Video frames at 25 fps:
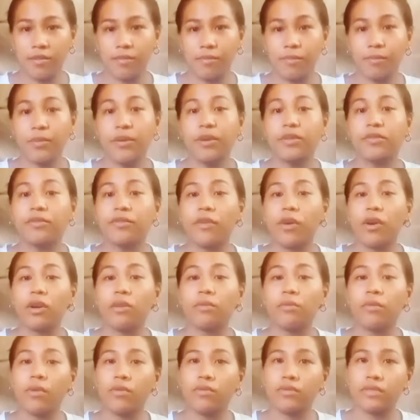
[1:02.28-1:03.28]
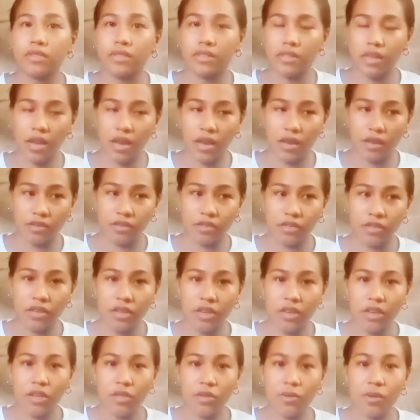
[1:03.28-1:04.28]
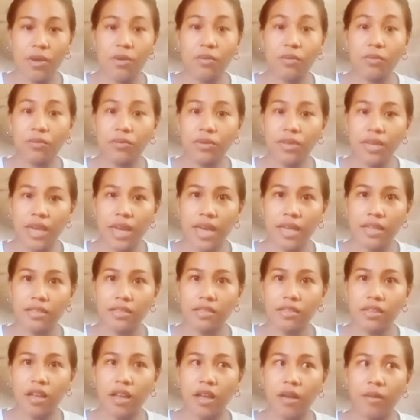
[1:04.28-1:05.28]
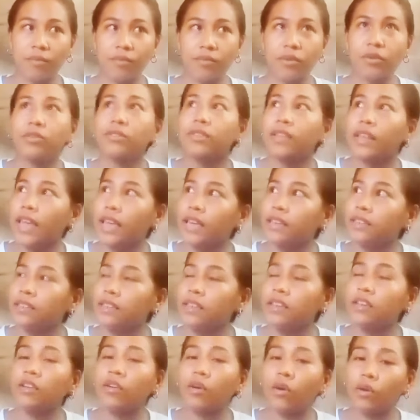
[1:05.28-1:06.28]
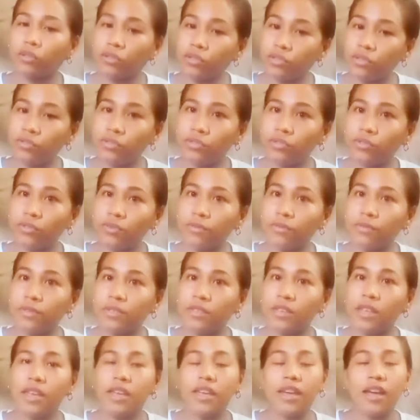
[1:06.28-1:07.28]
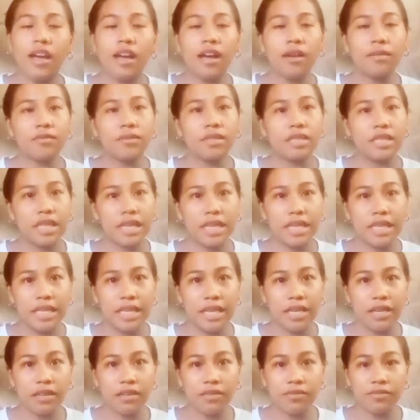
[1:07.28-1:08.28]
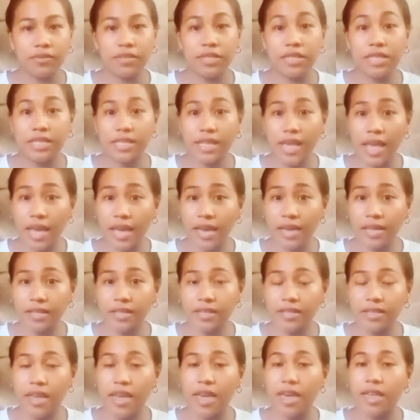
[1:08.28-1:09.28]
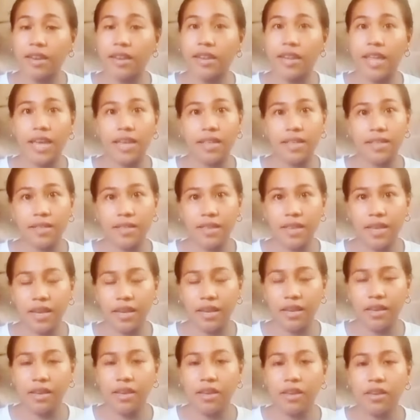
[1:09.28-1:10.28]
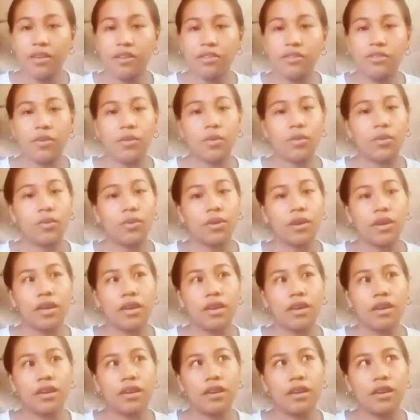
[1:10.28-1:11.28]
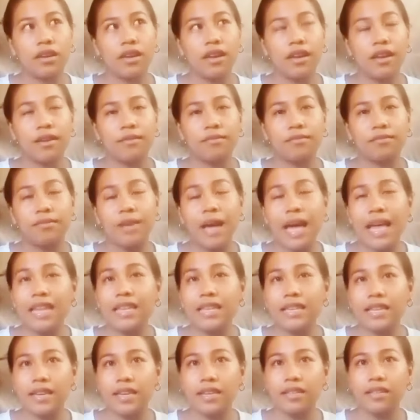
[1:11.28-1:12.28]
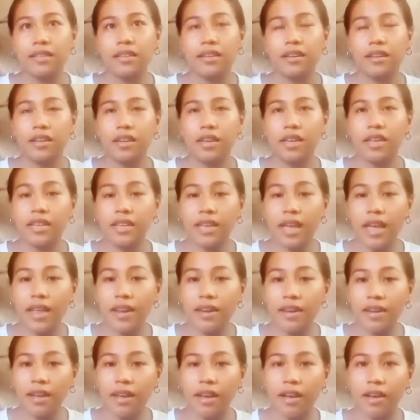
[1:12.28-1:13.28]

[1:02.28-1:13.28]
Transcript: performed on stage to an audience utilizing costumes, scenic designs, and lighting. So ballet, it can